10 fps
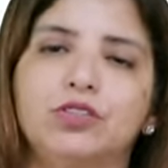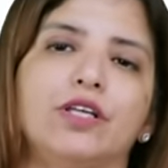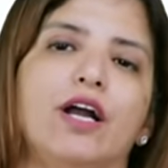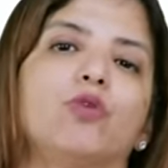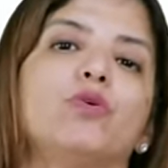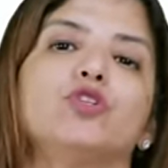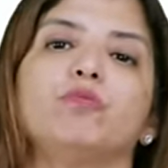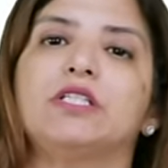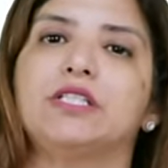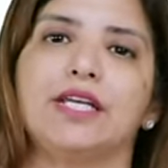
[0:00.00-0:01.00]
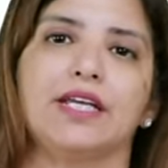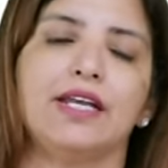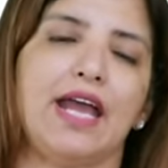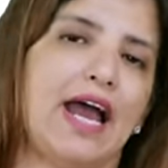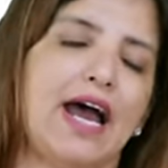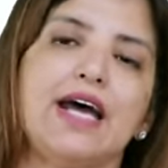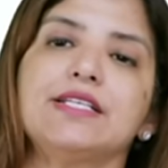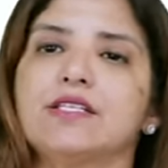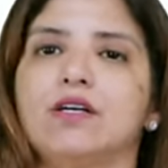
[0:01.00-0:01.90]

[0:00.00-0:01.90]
they are going to be taken as